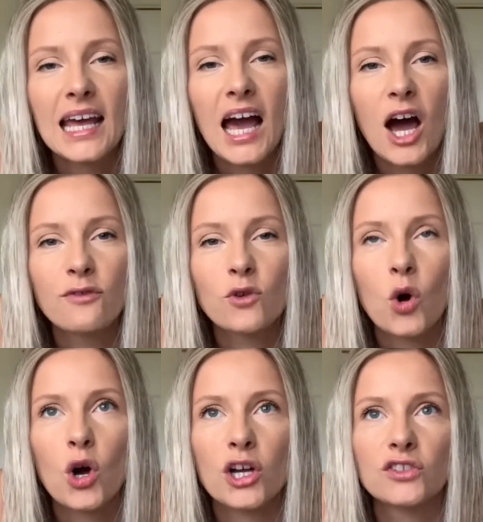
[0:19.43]
I've
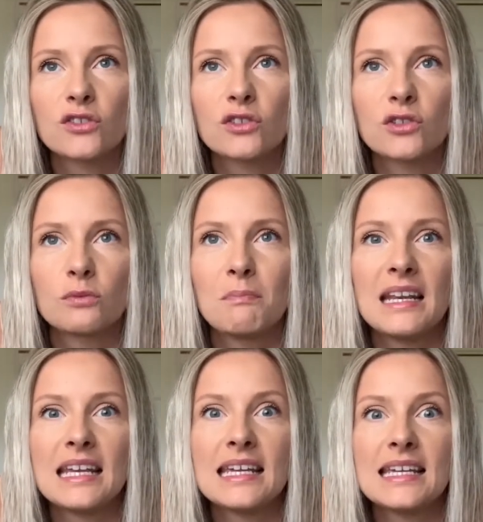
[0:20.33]
got a
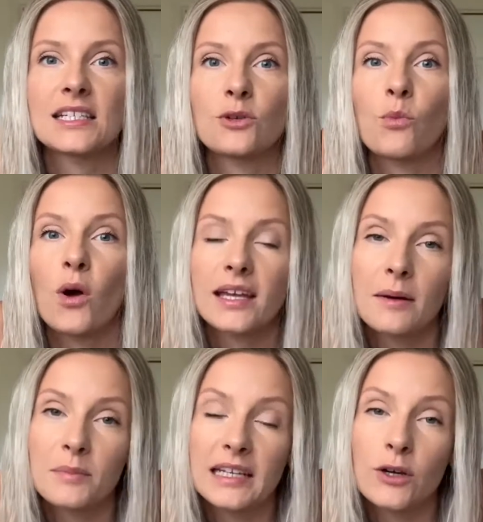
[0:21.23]
mini white
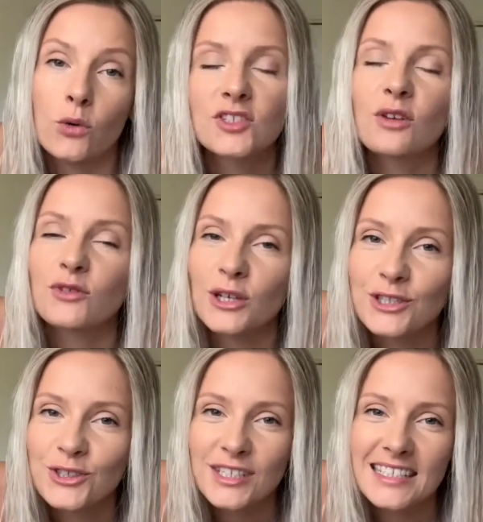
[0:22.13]
company haul, so if you're
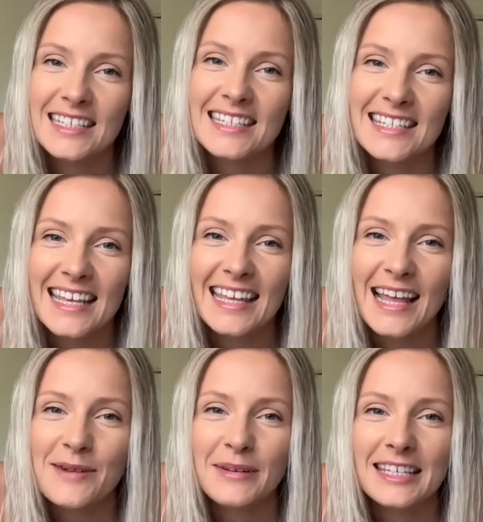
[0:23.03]
interested in seeing
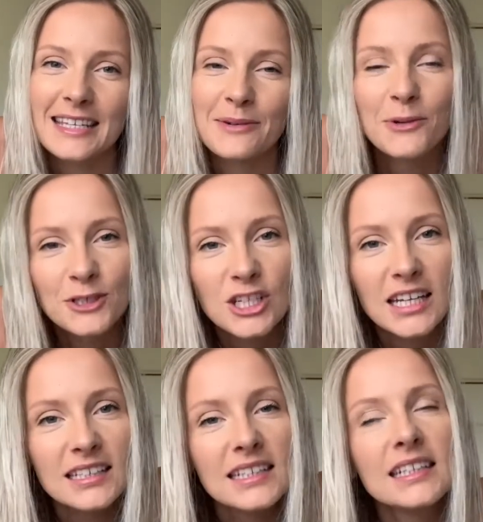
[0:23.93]
that, please keep watching.